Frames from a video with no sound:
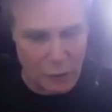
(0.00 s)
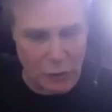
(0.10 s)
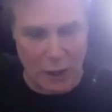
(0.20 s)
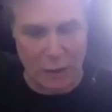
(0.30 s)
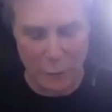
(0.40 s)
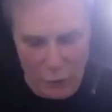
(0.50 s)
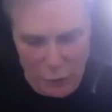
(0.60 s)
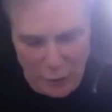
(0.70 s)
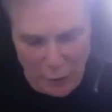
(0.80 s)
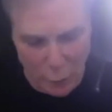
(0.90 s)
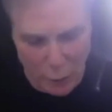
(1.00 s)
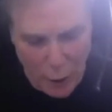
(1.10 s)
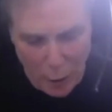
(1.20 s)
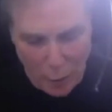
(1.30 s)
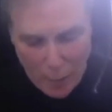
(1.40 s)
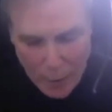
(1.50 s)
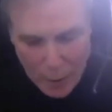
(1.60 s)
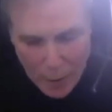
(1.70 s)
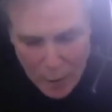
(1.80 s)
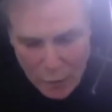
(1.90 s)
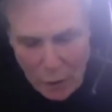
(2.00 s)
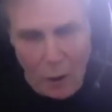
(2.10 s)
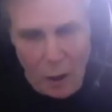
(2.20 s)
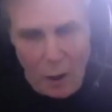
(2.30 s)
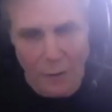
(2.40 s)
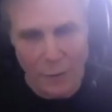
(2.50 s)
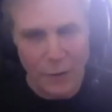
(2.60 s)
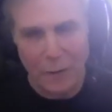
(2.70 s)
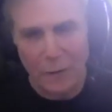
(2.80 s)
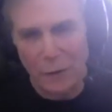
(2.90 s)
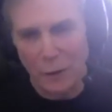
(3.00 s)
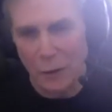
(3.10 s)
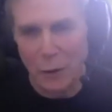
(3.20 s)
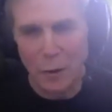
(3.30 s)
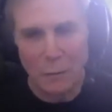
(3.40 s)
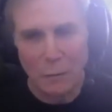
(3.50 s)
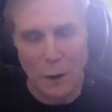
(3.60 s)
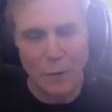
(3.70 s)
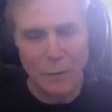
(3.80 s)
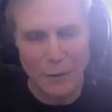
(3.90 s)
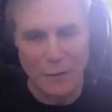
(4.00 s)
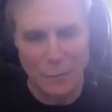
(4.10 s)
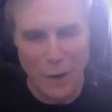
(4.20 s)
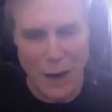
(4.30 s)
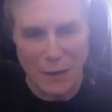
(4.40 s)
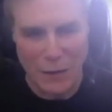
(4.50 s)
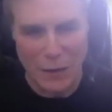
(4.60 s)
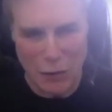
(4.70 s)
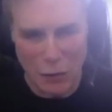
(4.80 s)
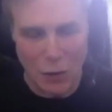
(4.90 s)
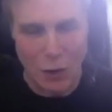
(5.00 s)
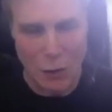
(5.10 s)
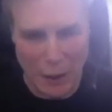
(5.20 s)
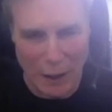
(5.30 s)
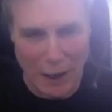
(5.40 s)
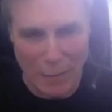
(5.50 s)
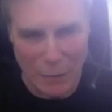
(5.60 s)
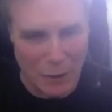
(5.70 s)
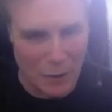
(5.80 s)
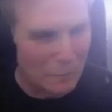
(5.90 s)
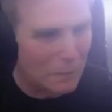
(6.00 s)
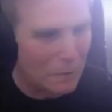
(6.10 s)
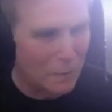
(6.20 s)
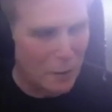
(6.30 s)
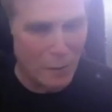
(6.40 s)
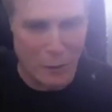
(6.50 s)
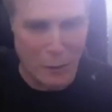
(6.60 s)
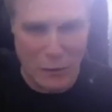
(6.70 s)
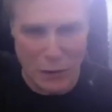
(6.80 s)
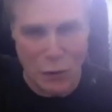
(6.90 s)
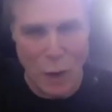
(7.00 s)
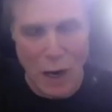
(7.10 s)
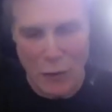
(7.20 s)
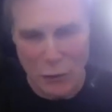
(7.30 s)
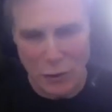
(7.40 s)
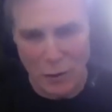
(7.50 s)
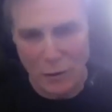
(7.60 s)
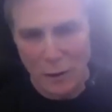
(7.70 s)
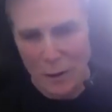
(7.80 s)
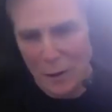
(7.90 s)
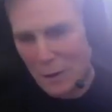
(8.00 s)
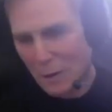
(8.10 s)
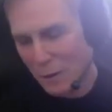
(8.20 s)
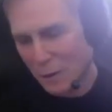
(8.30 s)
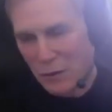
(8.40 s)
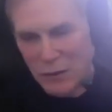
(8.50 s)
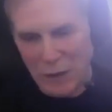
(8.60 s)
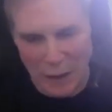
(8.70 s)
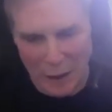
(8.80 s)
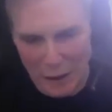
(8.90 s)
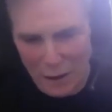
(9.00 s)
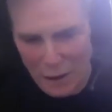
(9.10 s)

challenges as we go so all the things that you're all the devices you're hooking up so it's going to be your dishwasher your sink